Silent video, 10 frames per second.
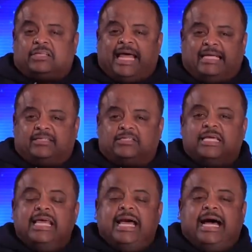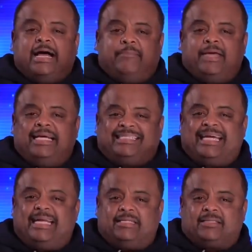to licensed high-paying
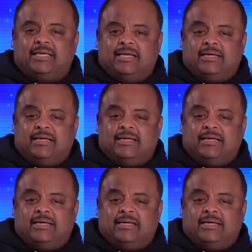tenants.